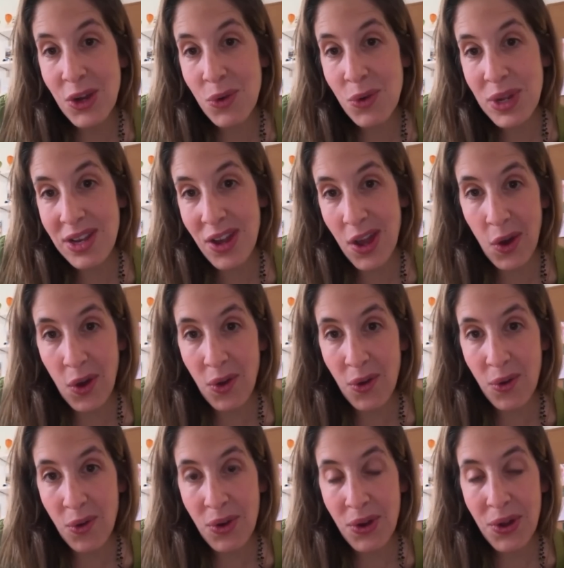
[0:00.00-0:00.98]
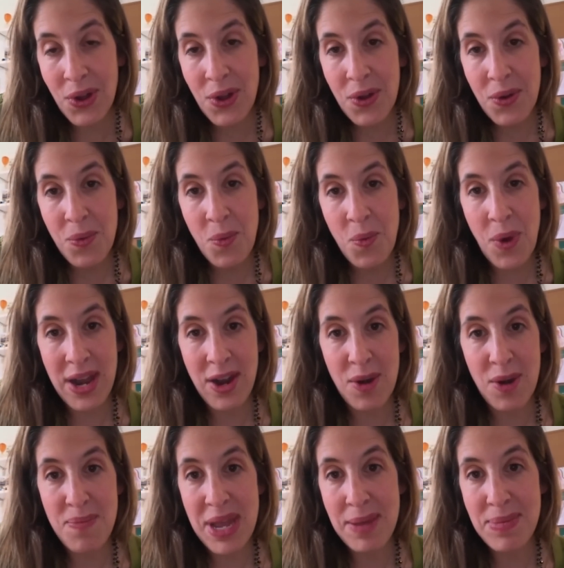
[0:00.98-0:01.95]
we know when our
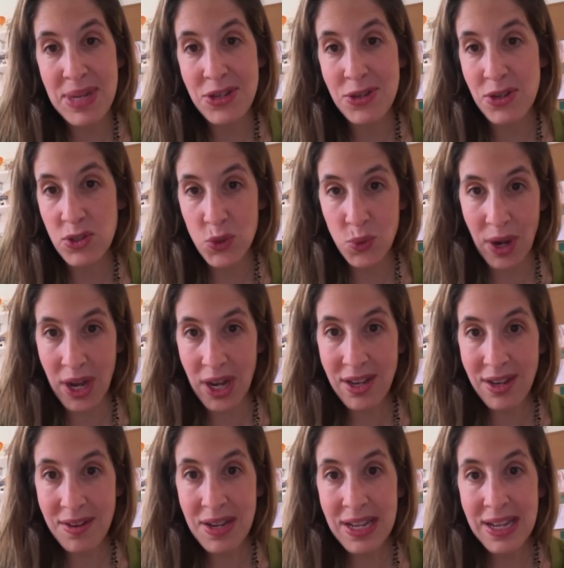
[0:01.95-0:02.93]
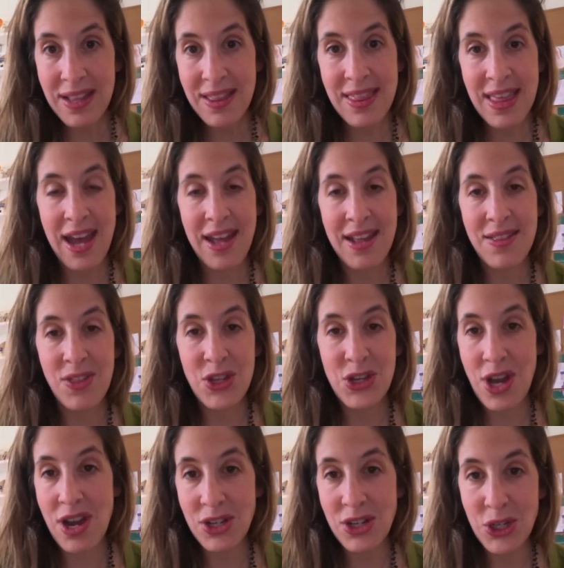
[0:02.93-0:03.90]
baby turns one that the
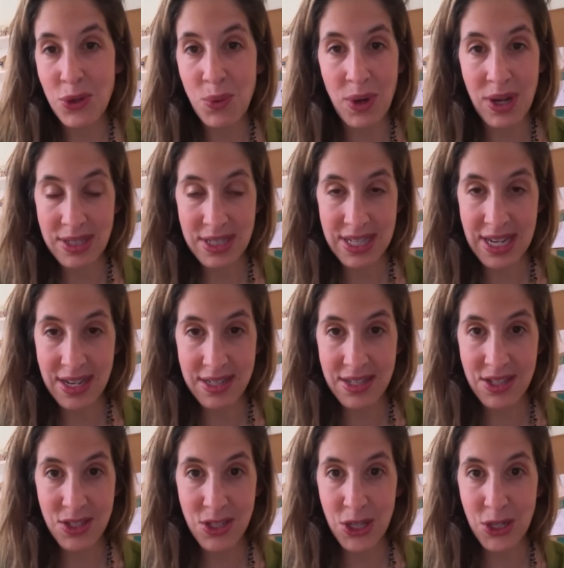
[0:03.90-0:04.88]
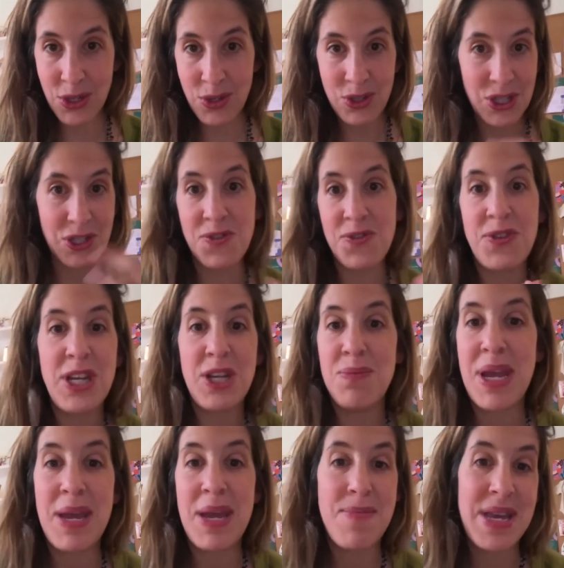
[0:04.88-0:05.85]
doctor wants us to just feed
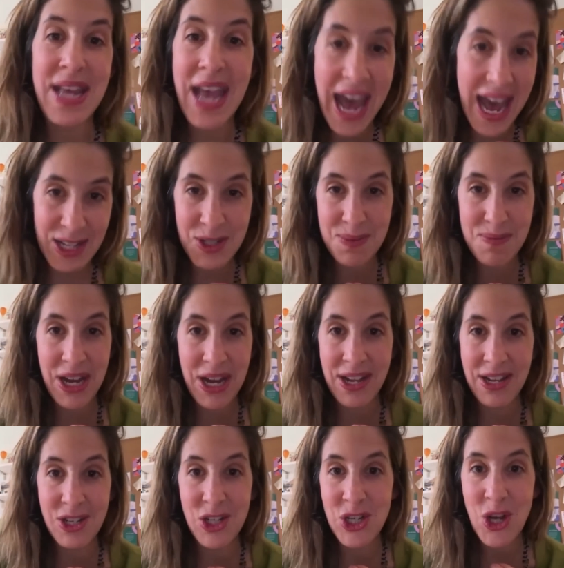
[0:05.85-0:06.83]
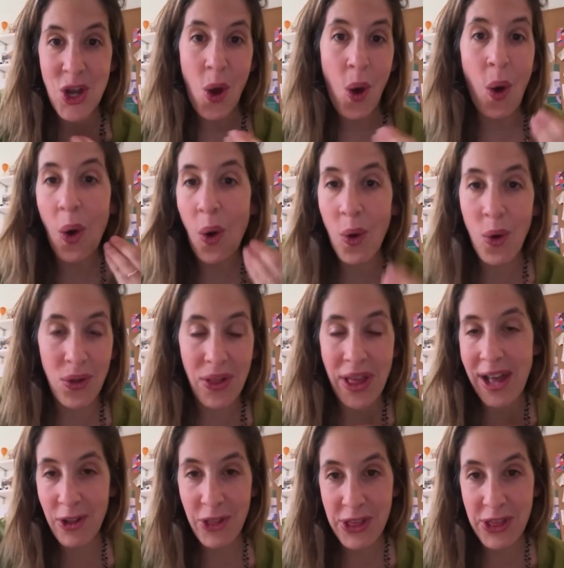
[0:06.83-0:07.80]
baby as much whole
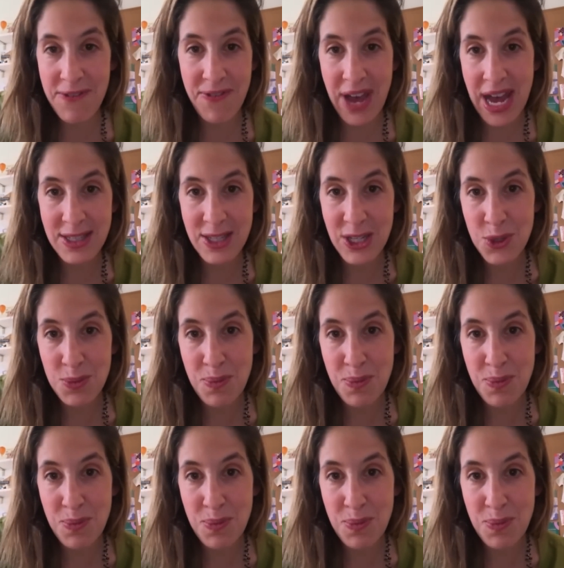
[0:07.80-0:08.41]
healthy fats as